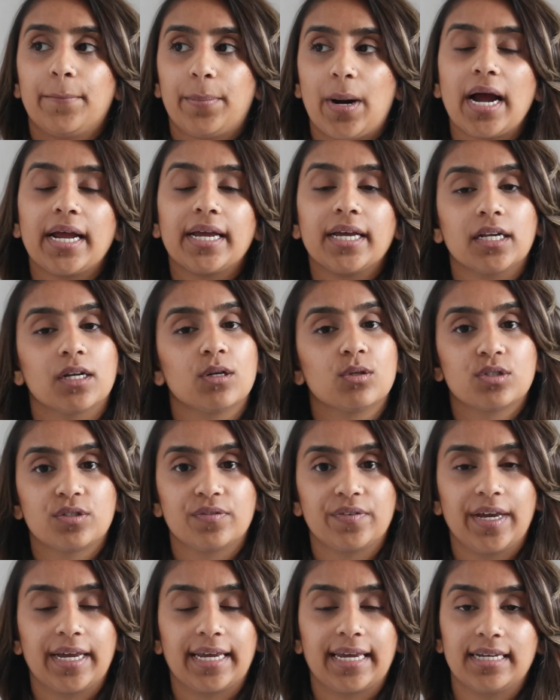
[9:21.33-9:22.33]
buying clothes
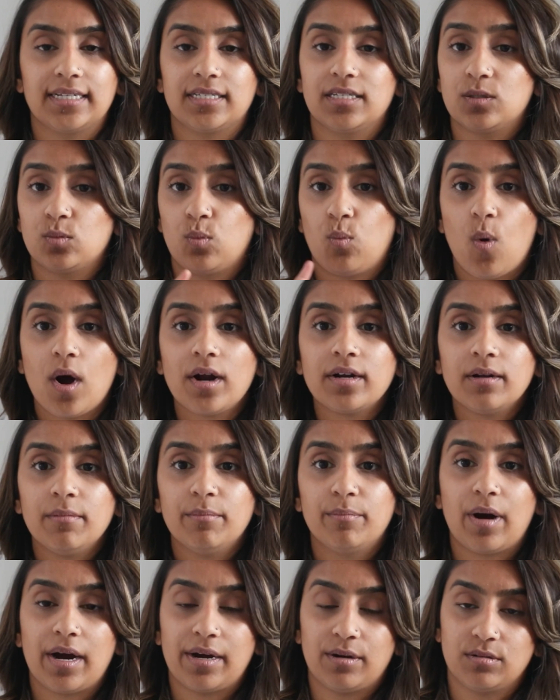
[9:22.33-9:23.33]
for your kids is 1,
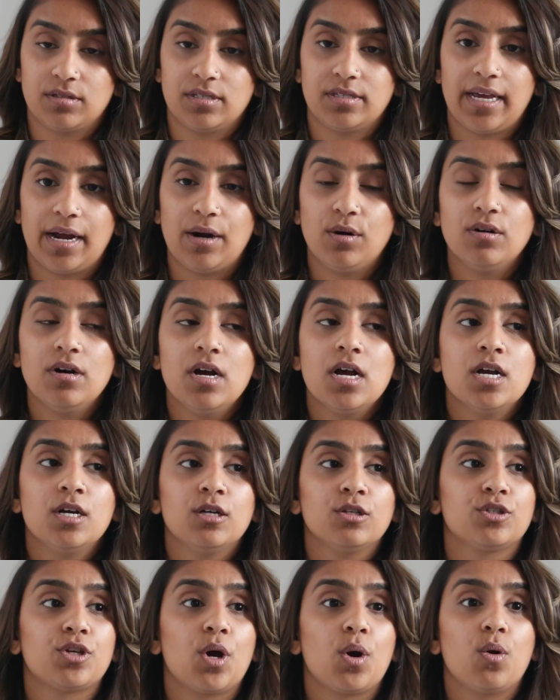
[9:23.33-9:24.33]
buy on sale.
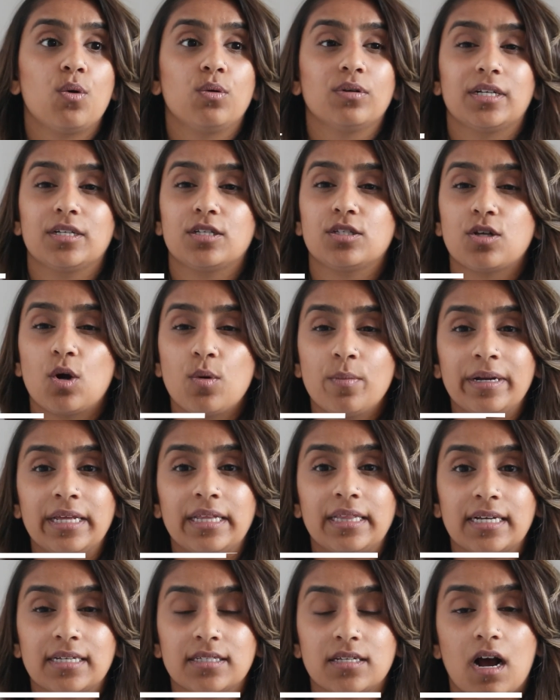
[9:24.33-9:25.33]
So there's so many
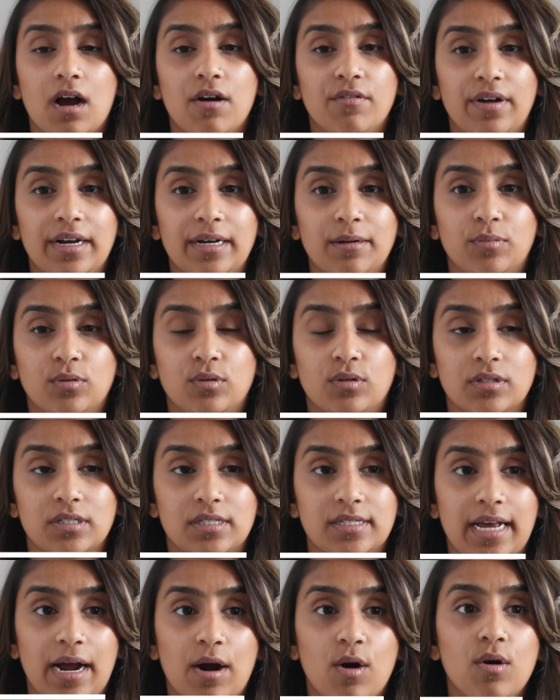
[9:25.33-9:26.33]
things that are available on
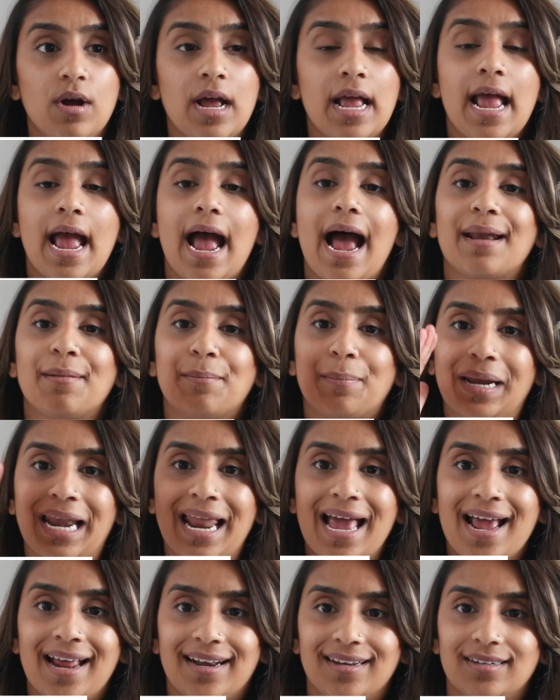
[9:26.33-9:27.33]
sale, and
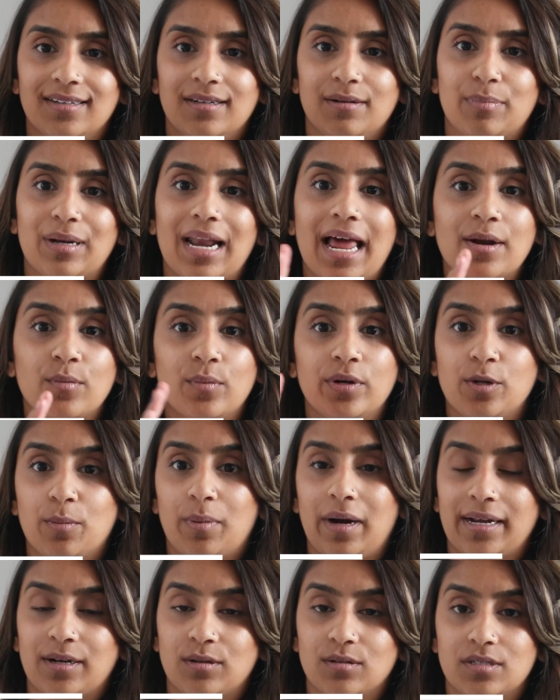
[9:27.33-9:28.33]
plan when you're
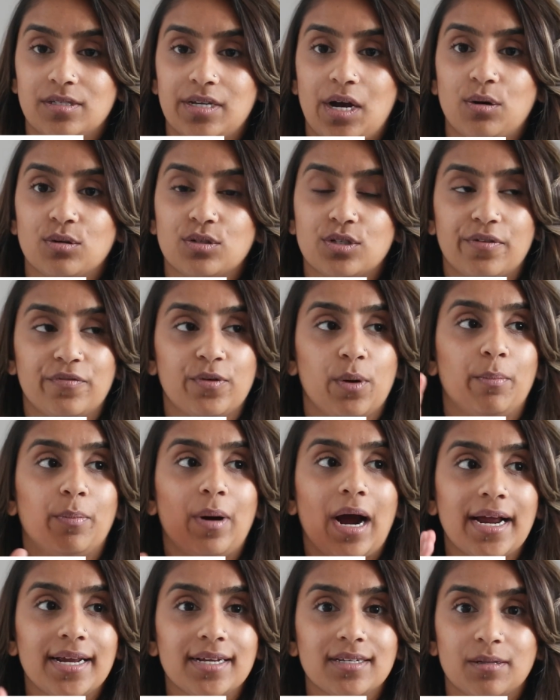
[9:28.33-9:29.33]
buying on sale. So if you're
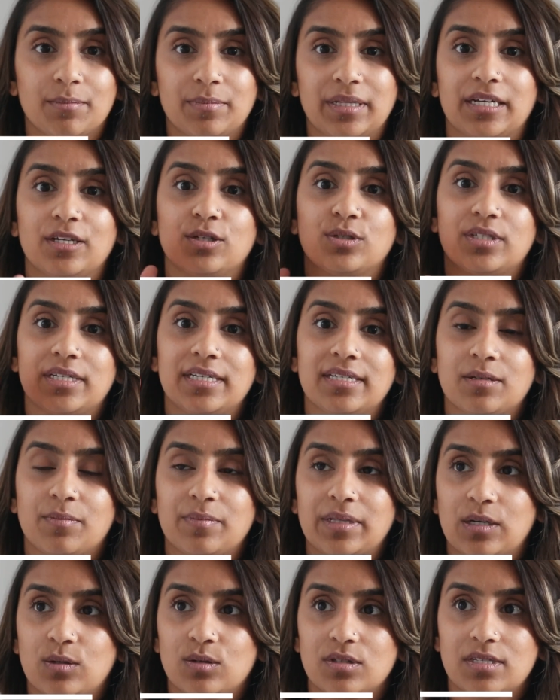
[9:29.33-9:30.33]
buying something, you see
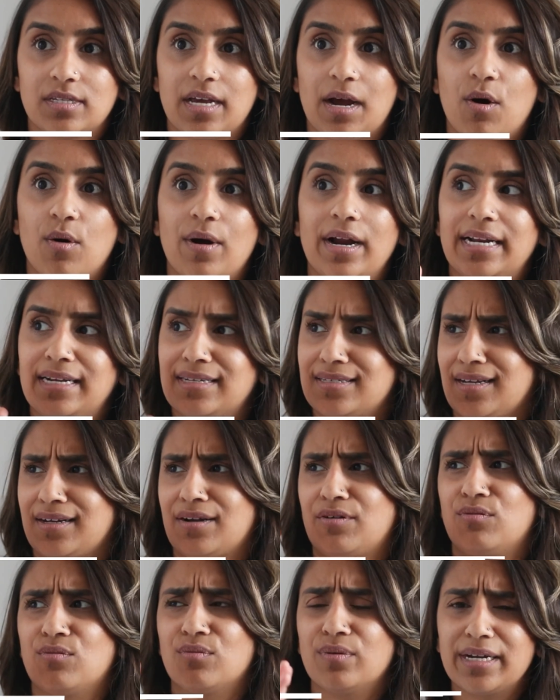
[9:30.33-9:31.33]
something on sale and it's like
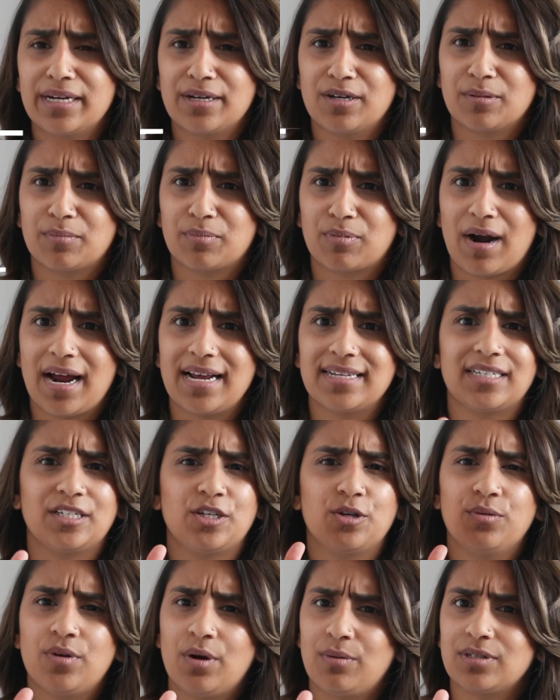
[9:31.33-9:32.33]
a really good price
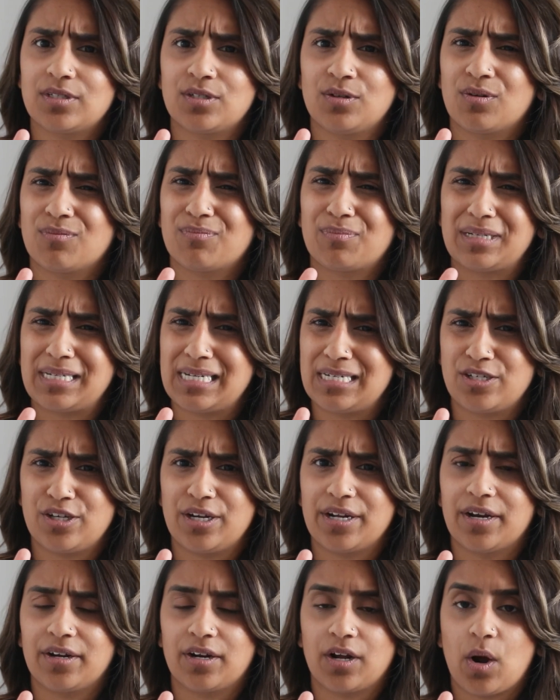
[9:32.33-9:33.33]
and you know it's not
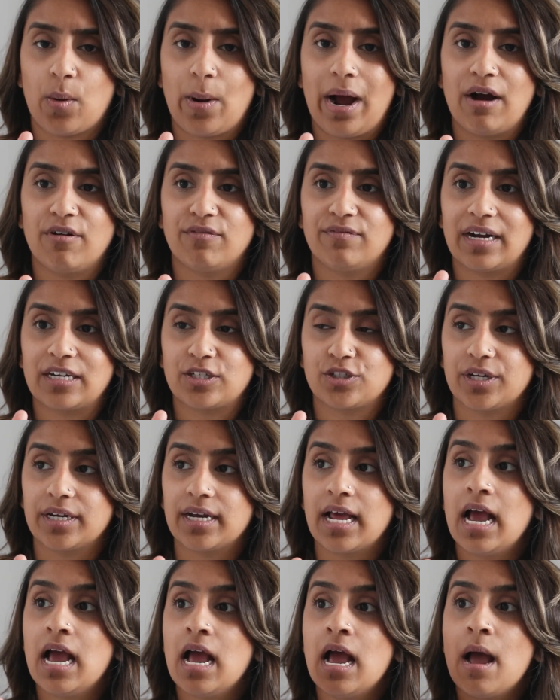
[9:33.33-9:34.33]
potentially going to go out of fashion,